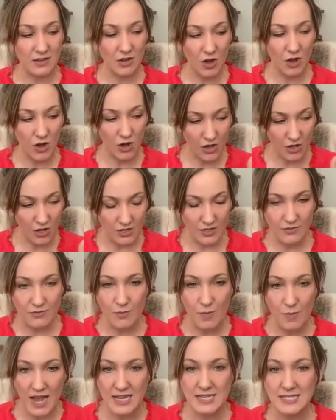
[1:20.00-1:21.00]
all of
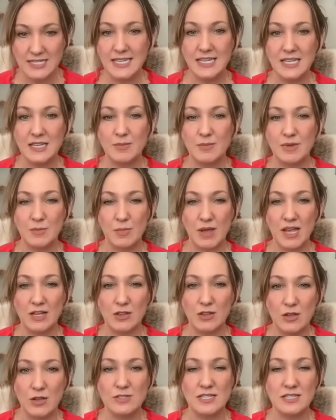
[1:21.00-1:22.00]
my team and my
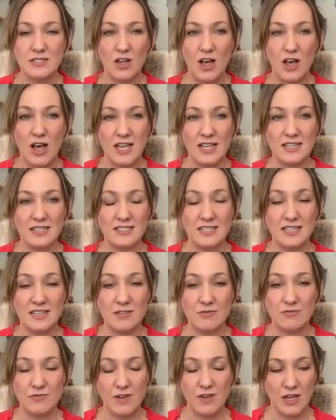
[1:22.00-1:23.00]
closest clients,
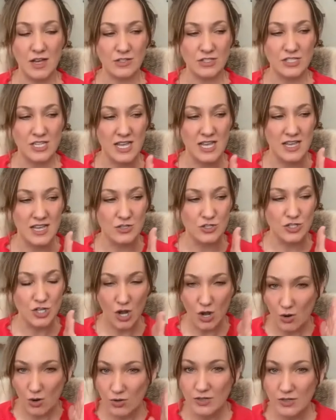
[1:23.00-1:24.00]
it felt
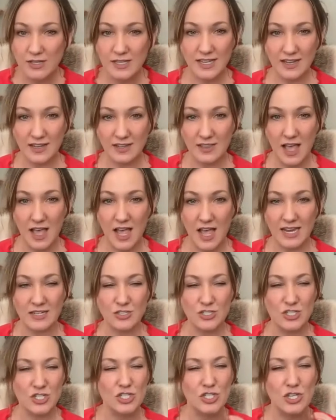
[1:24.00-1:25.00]
totally
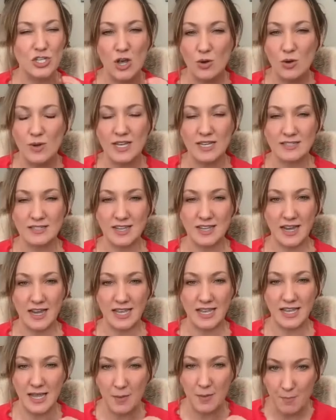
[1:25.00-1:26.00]
aligned, so
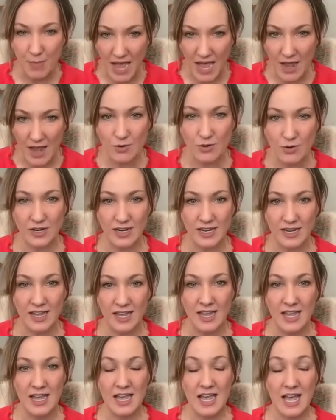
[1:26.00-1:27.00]
exciting, empowering.
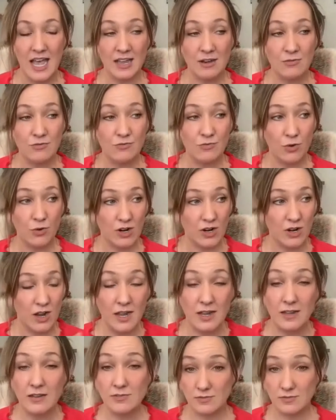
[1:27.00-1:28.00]
And for
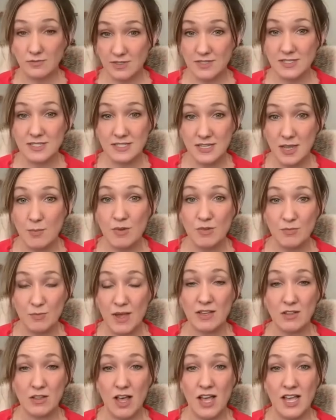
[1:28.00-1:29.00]
some of
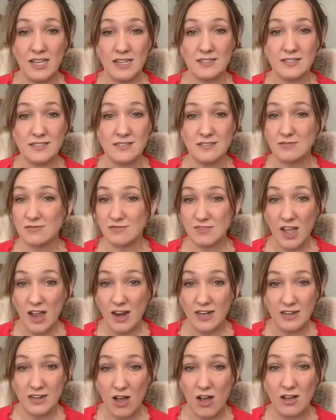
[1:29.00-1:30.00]
my clients,
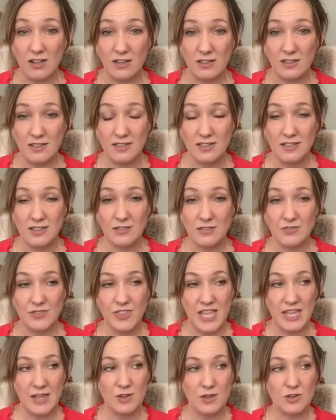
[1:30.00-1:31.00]
not at all.
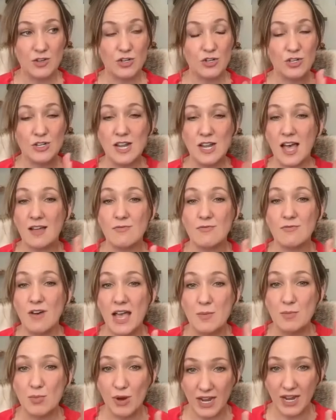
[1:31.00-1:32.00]
They could not
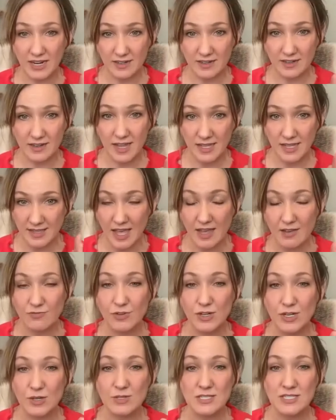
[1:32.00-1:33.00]
vibrate at that
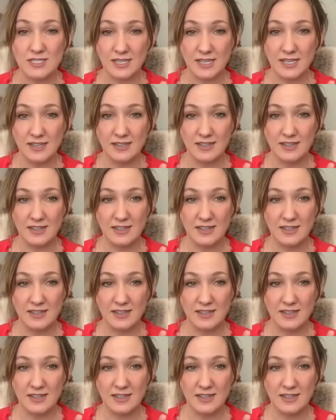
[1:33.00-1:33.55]
frequency.